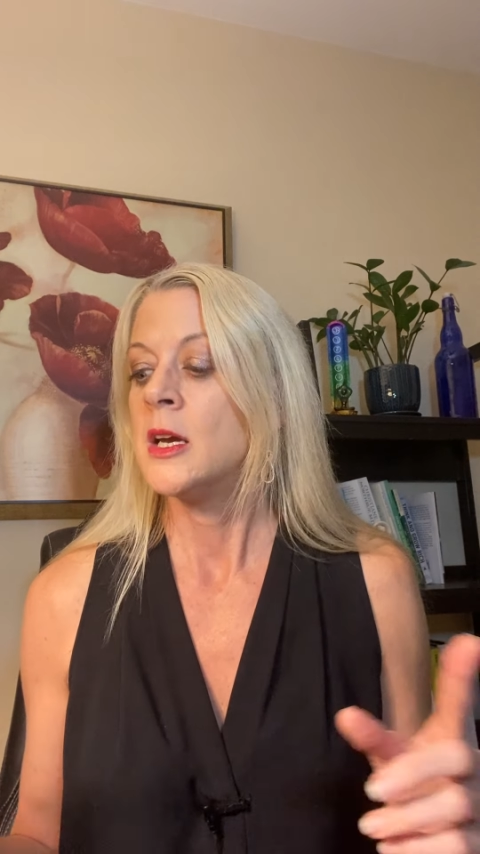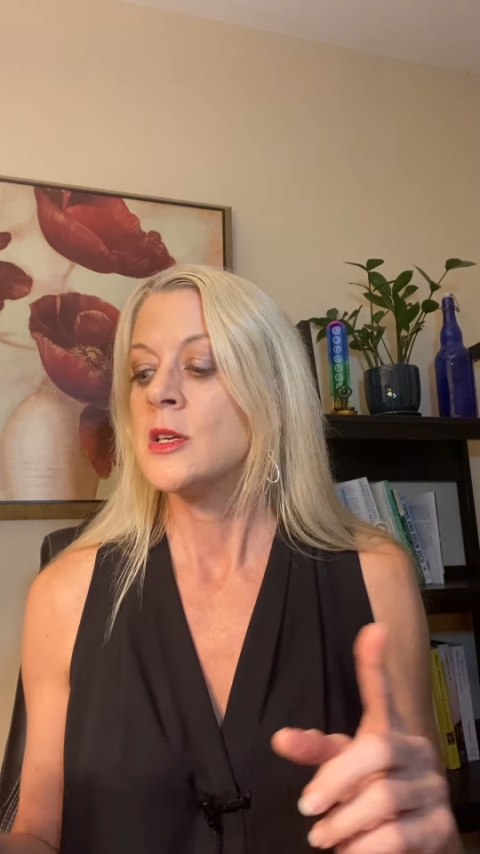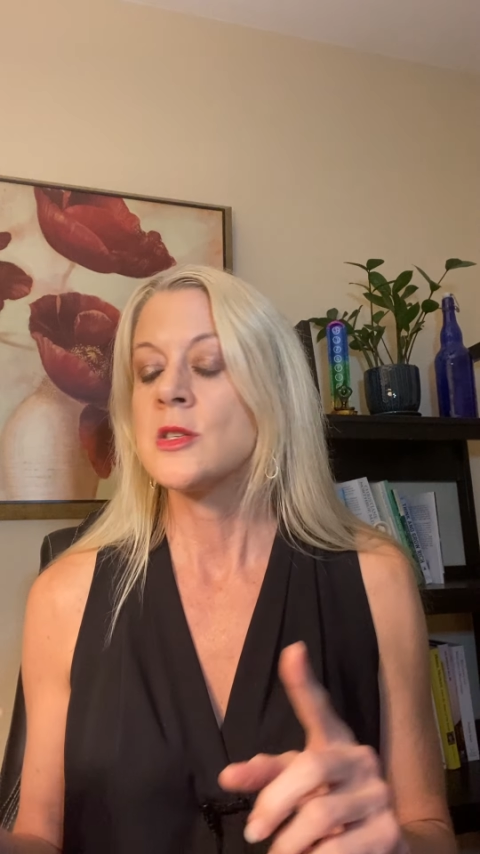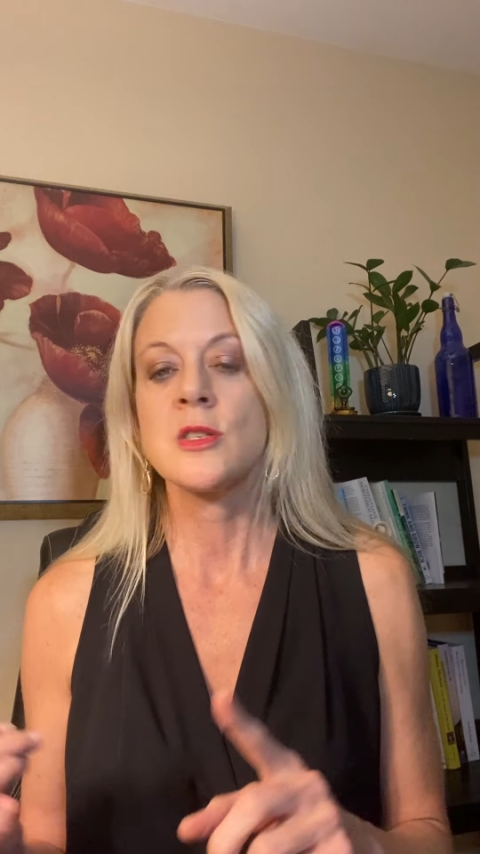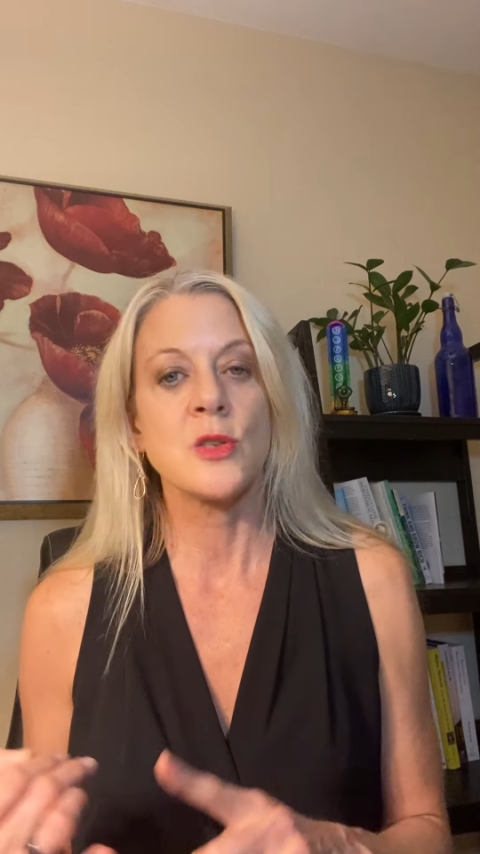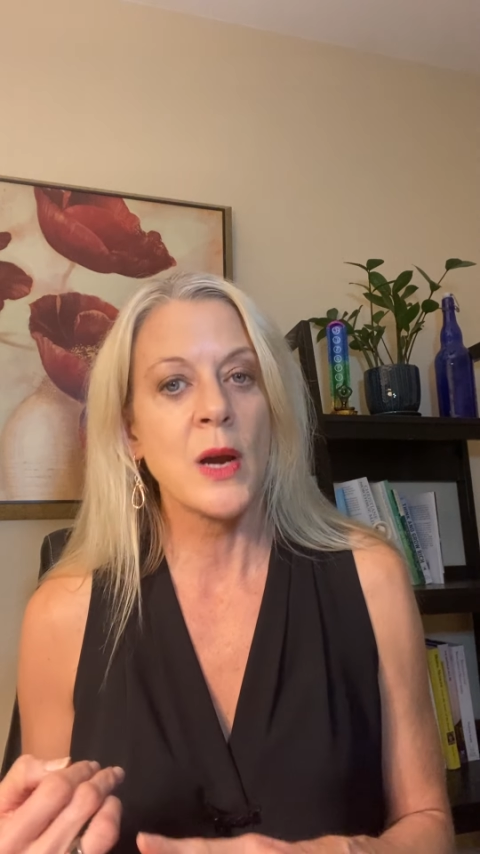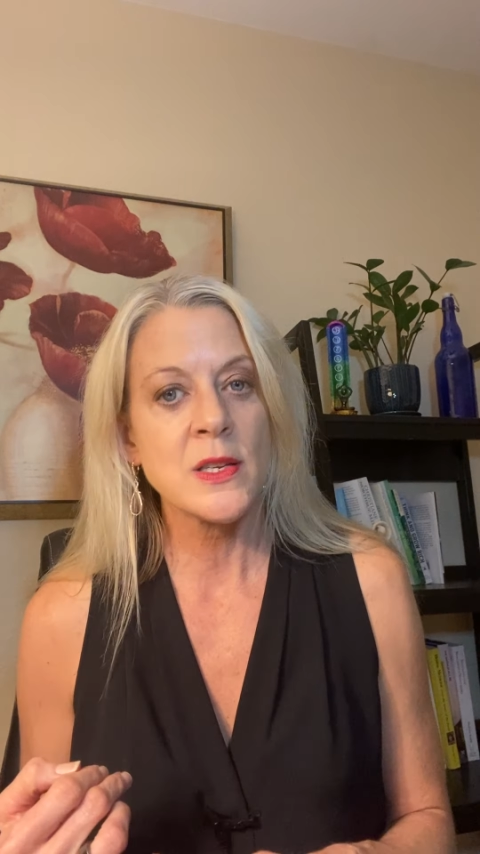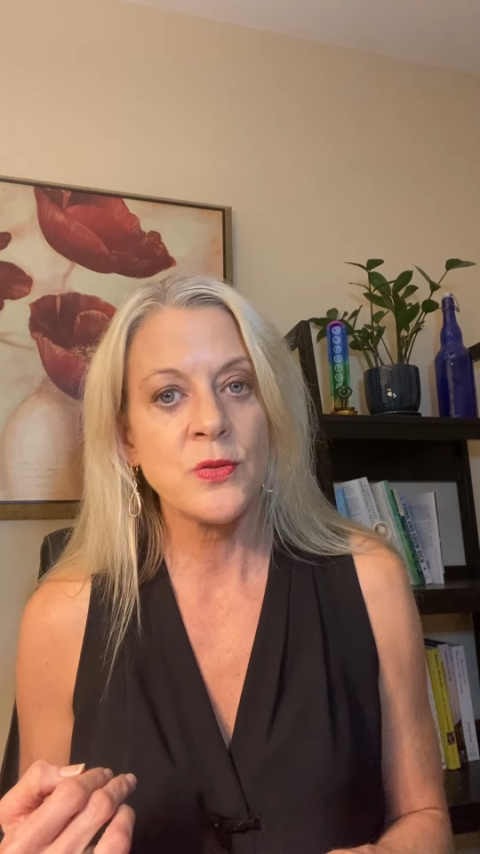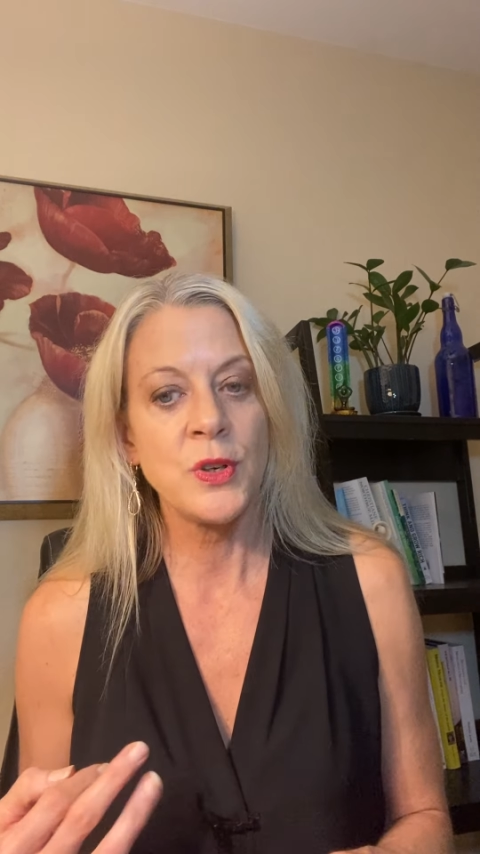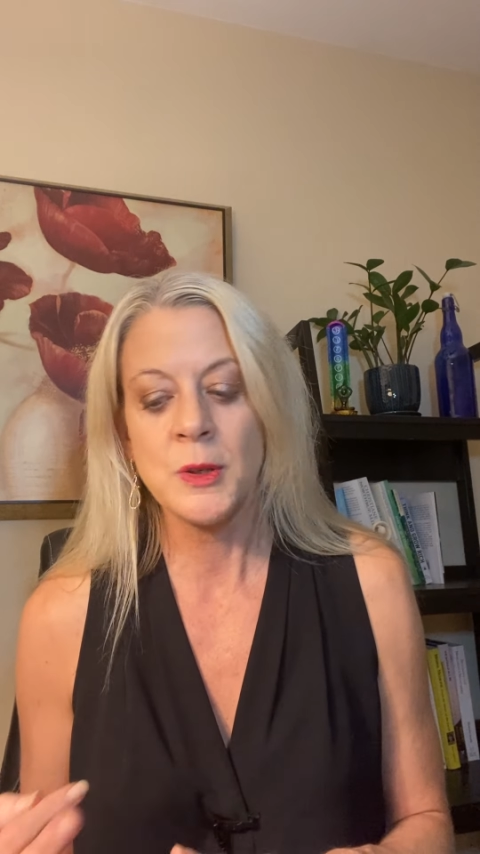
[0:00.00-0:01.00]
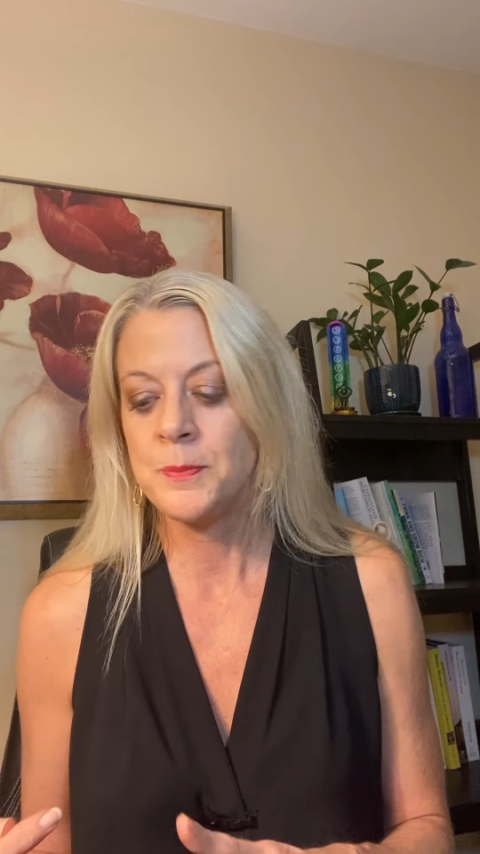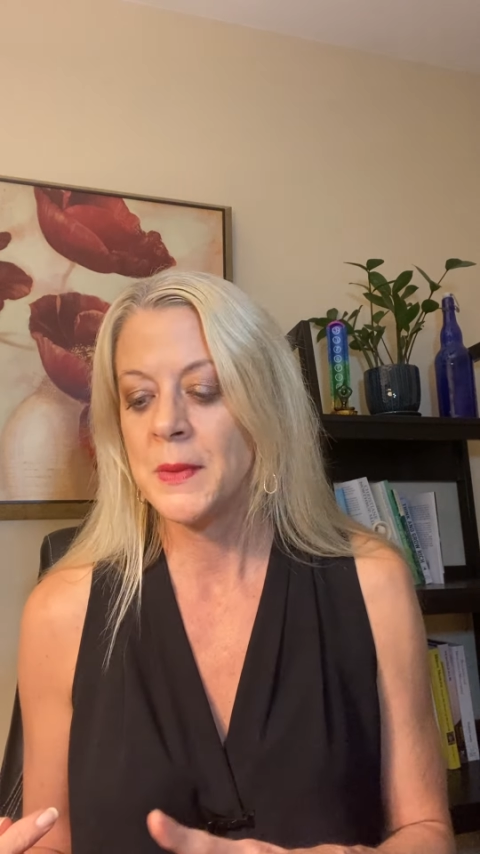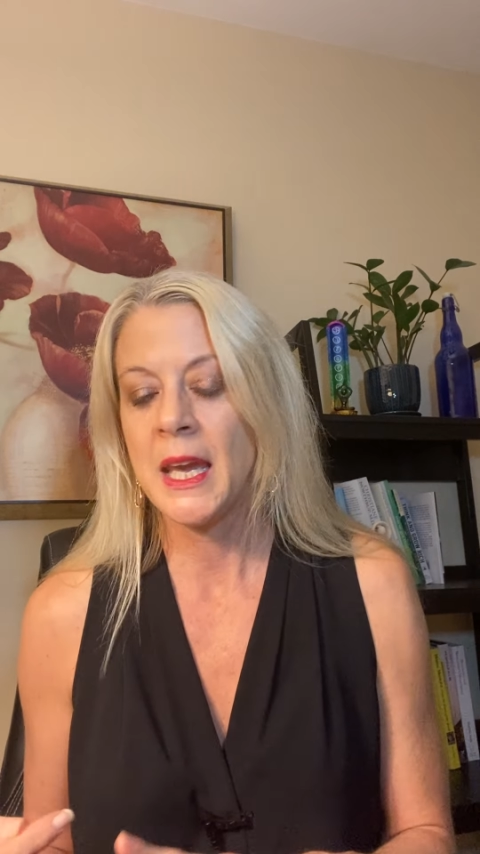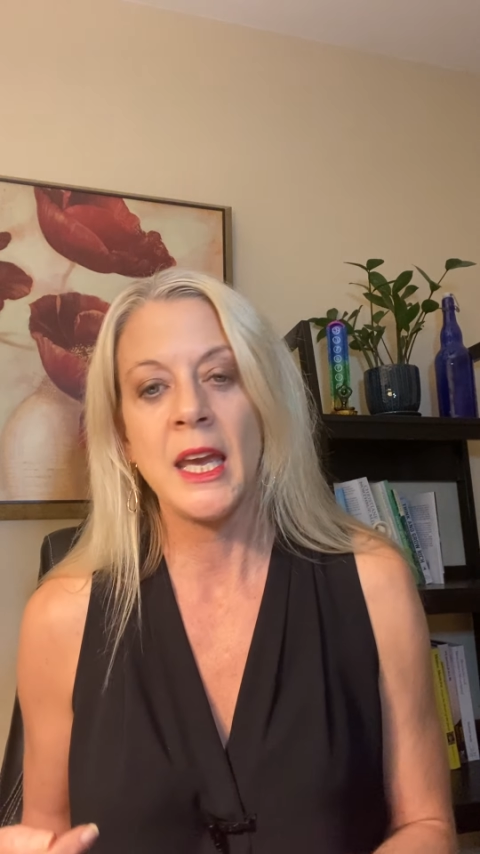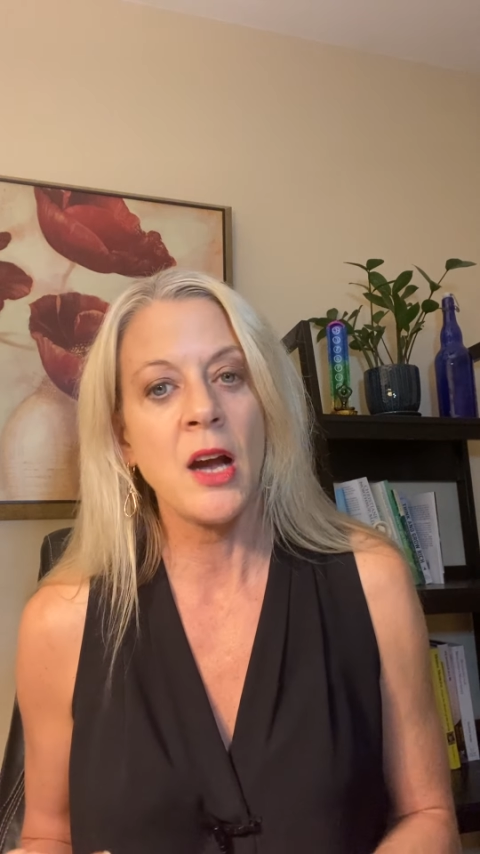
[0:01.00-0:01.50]
Stressful,
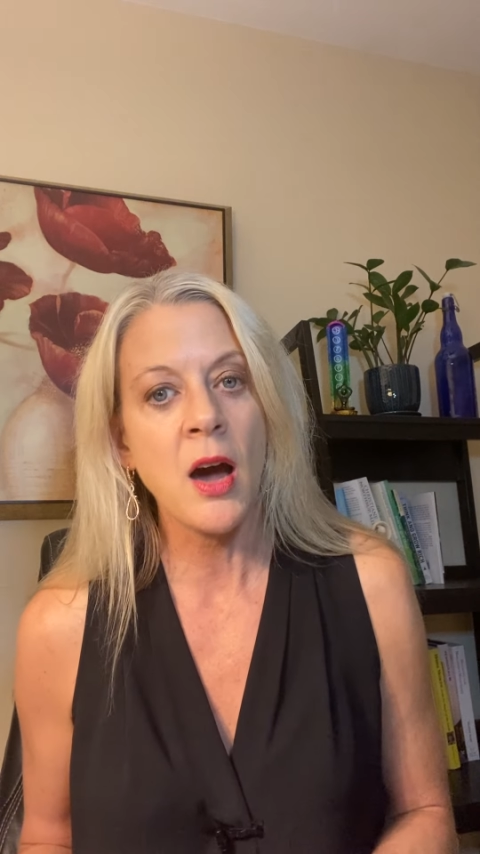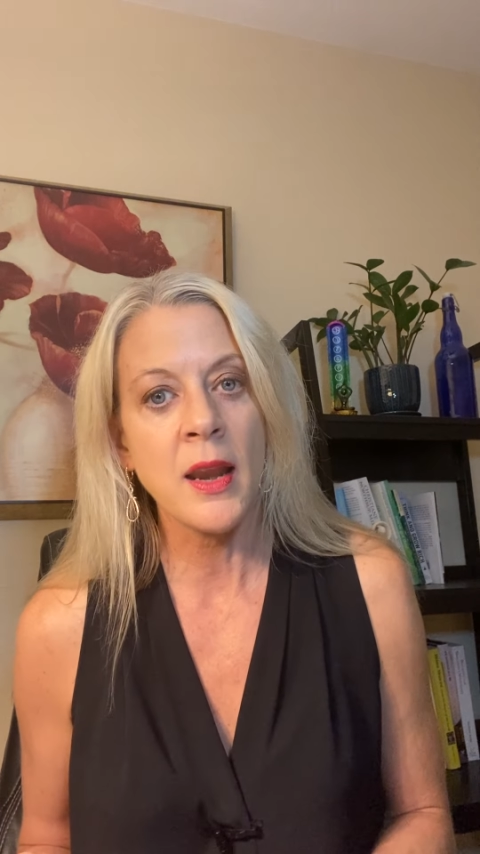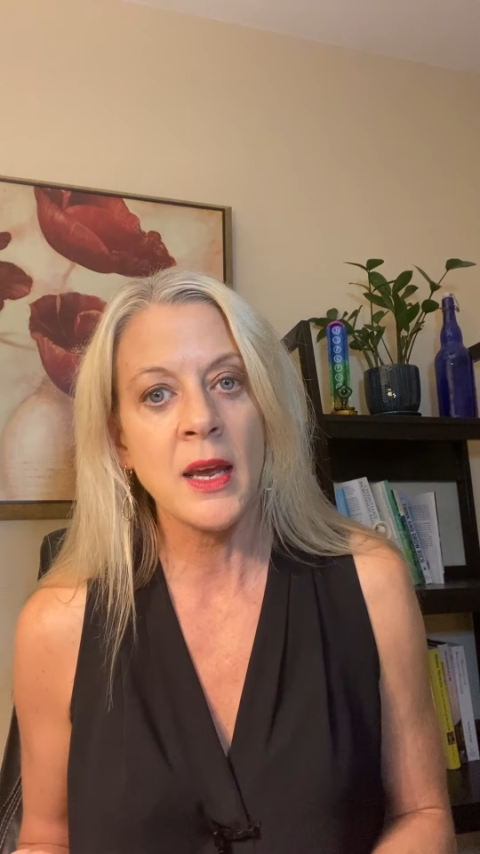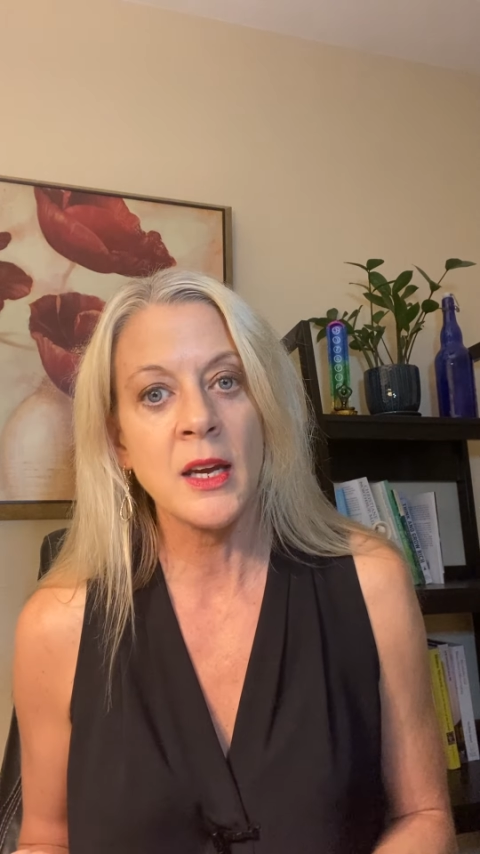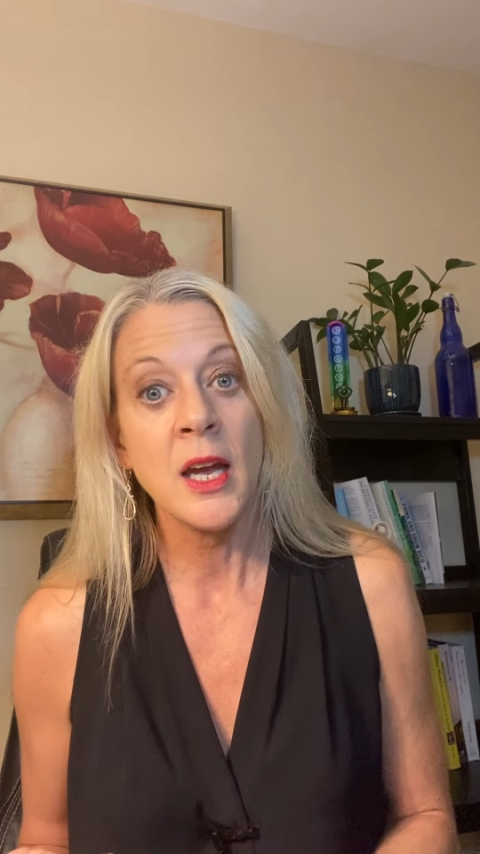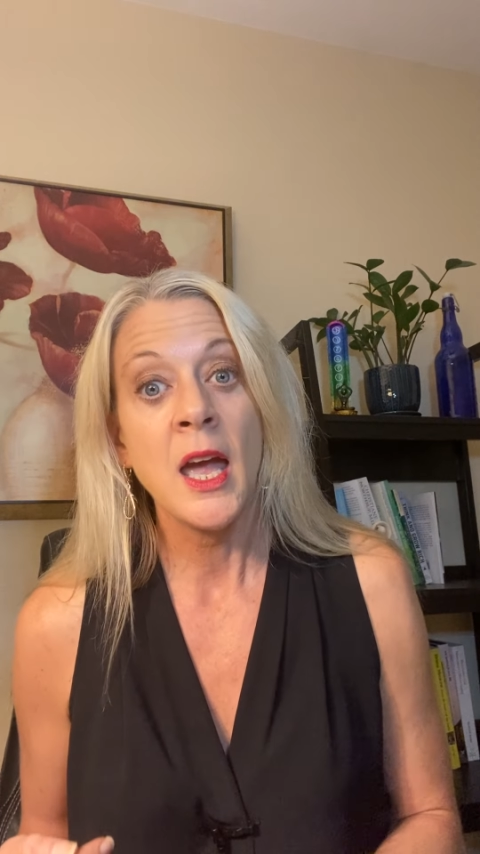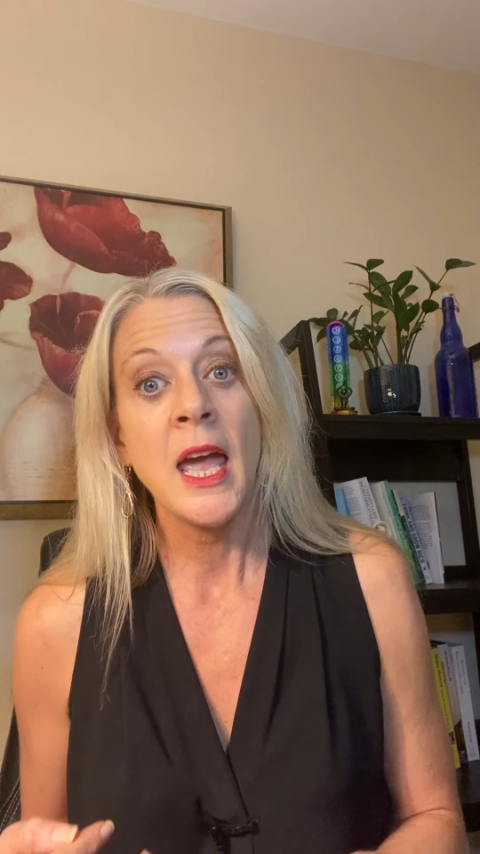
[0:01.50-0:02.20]
chaotic,